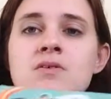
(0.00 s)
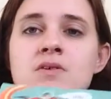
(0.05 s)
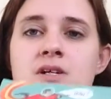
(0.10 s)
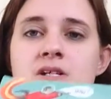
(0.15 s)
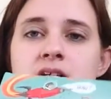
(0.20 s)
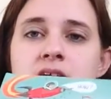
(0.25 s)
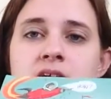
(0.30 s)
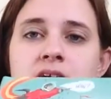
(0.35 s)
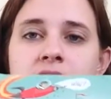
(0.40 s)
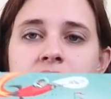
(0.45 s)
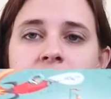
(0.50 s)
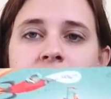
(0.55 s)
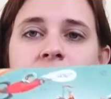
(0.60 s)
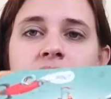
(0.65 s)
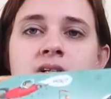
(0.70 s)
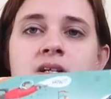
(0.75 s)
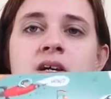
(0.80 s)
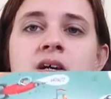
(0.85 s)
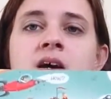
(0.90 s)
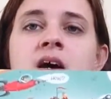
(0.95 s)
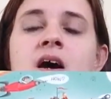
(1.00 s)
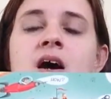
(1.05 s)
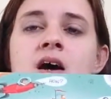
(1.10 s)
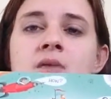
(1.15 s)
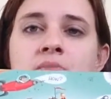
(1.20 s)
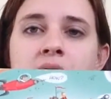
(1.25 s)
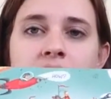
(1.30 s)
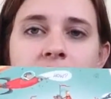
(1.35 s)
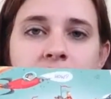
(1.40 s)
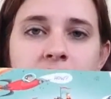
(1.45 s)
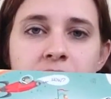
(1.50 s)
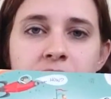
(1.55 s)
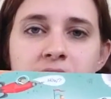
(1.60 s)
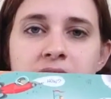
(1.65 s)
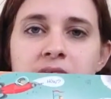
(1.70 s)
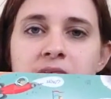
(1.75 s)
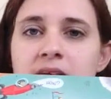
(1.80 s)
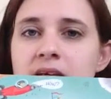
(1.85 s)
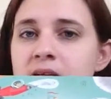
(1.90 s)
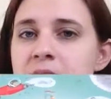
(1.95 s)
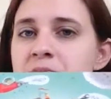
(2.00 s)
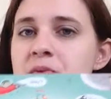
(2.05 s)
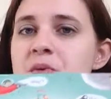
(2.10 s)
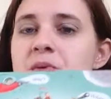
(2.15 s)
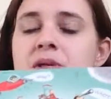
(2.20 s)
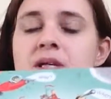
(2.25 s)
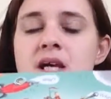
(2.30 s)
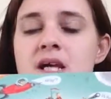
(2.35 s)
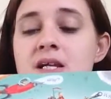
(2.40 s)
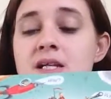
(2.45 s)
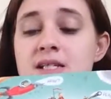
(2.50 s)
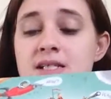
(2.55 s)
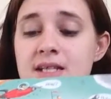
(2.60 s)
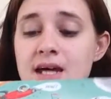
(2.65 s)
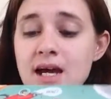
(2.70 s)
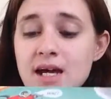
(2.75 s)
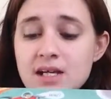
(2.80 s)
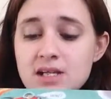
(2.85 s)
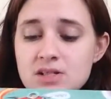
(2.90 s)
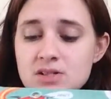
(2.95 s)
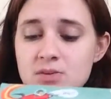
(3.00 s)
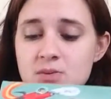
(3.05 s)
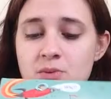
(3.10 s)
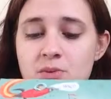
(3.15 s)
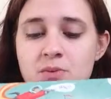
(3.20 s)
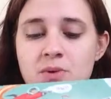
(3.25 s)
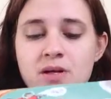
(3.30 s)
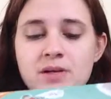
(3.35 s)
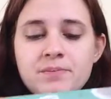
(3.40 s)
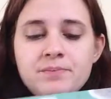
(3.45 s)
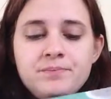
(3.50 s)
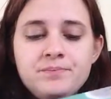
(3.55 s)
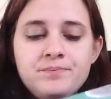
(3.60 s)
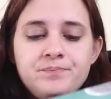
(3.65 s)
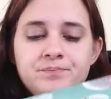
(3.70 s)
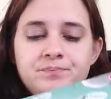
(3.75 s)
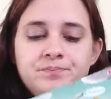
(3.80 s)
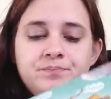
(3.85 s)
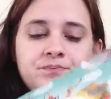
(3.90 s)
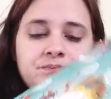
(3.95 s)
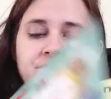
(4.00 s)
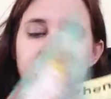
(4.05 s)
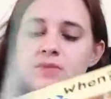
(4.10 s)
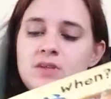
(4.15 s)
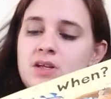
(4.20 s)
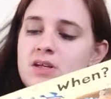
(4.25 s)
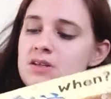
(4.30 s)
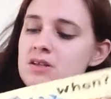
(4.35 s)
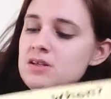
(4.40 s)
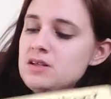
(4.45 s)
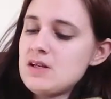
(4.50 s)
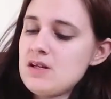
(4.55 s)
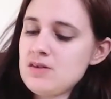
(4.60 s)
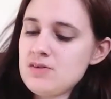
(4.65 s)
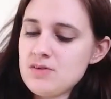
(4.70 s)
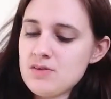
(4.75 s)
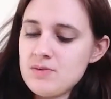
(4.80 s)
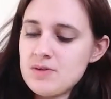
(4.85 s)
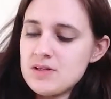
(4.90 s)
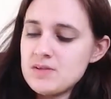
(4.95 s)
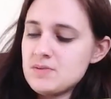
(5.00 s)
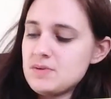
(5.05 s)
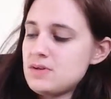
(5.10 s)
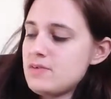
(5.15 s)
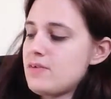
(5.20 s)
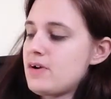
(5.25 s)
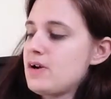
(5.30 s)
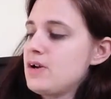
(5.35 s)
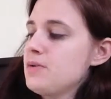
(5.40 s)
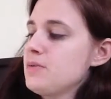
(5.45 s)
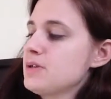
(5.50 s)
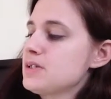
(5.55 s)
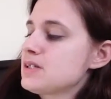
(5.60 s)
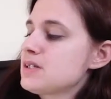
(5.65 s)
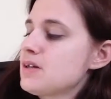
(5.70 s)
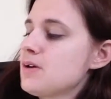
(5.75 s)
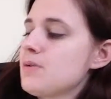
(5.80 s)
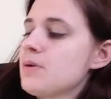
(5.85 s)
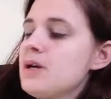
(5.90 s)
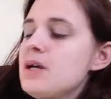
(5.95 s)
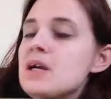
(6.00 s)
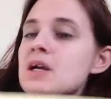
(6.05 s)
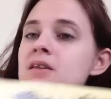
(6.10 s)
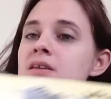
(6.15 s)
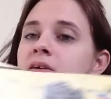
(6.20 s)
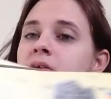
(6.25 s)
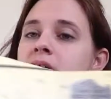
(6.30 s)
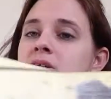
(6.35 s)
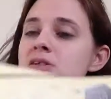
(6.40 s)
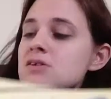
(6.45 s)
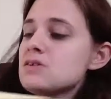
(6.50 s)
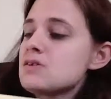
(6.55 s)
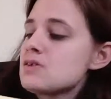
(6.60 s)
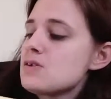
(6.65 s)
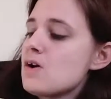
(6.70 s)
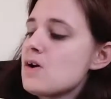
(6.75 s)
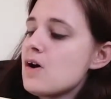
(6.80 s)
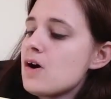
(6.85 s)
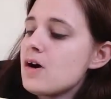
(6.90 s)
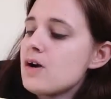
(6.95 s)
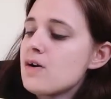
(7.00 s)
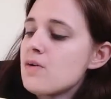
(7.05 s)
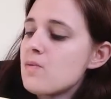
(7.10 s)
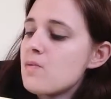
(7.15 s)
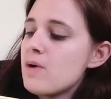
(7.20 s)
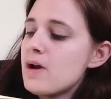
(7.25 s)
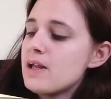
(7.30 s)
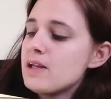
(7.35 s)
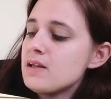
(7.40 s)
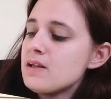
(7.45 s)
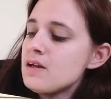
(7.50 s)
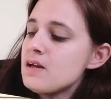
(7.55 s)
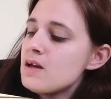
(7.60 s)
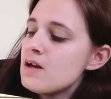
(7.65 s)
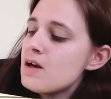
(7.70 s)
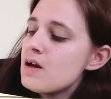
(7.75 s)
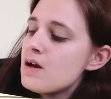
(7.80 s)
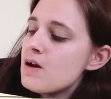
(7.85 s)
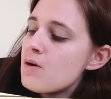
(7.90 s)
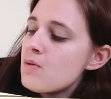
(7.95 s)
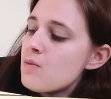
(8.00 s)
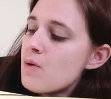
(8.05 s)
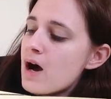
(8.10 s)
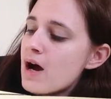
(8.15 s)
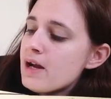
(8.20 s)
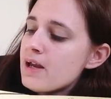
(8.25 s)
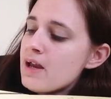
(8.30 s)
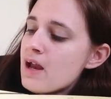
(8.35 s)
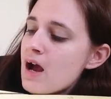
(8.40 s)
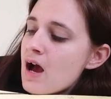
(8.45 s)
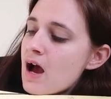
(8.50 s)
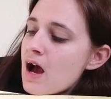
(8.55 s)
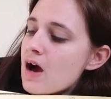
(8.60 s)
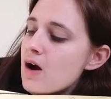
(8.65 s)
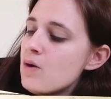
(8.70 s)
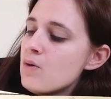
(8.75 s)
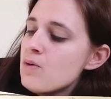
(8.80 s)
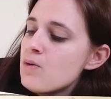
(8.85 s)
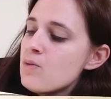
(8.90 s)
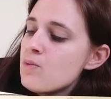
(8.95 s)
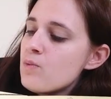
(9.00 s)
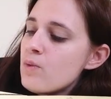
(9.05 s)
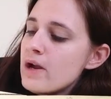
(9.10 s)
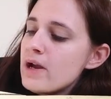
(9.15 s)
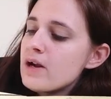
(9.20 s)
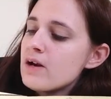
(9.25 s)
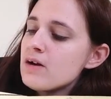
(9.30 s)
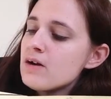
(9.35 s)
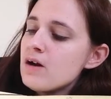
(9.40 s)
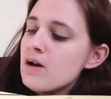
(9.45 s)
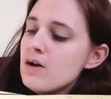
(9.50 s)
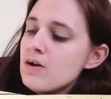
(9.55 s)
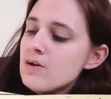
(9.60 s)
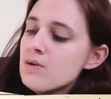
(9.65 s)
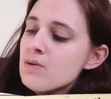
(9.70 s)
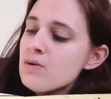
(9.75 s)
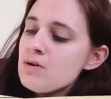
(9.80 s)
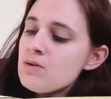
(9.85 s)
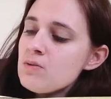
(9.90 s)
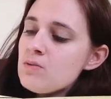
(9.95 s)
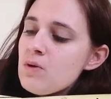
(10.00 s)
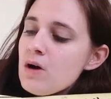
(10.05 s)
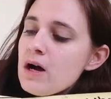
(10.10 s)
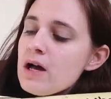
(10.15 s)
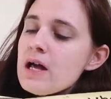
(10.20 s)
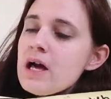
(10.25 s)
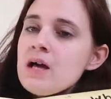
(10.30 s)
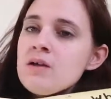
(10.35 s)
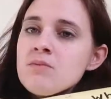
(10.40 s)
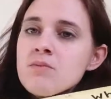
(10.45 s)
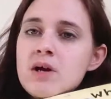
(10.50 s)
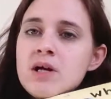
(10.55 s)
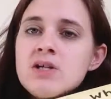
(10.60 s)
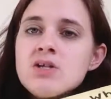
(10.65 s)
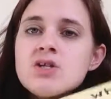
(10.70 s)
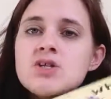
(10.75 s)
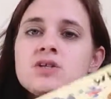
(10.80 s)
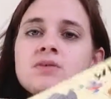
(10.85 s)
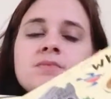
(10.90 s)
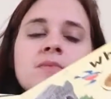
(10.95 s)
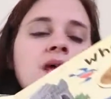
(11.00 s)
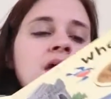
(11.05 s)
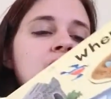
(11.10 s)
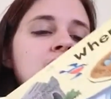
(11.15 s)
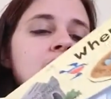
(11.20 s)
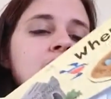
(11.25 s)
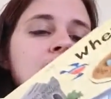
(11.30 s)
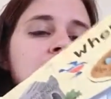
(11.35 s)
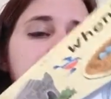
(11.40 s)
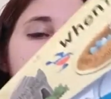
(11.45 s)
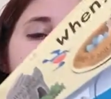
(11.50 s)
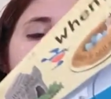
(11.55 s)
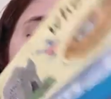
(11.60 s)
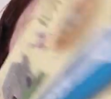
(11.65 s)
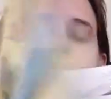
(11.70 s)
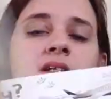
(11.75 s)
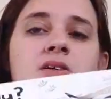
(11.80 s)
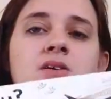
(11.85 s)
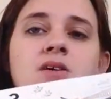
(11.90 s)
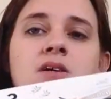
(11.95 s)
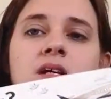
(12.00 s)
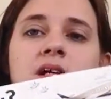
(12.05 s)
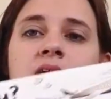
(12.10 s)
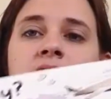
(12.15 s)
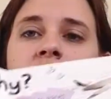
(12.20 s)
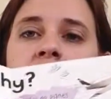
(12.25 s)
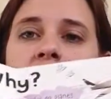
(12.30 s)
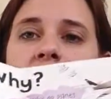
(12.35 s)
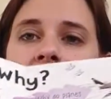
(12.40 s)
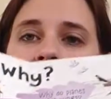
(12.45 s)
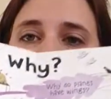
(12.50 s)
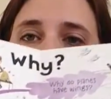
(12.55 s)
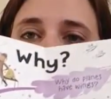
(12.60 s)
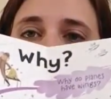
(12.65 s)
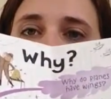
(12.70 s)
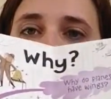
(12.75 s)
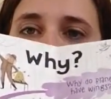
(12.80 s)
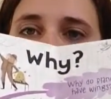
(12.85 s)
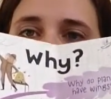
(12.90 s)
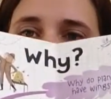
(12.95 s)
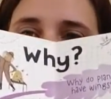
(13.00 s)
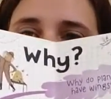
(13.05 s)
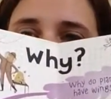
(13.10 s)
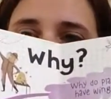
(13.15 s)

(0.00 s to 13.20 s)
question and answers, a body one, an animal one, and a dinosaur one. Dinosaur one is one of our new ones. So the questions are when, why, how, where, who, what, and which. And on each page for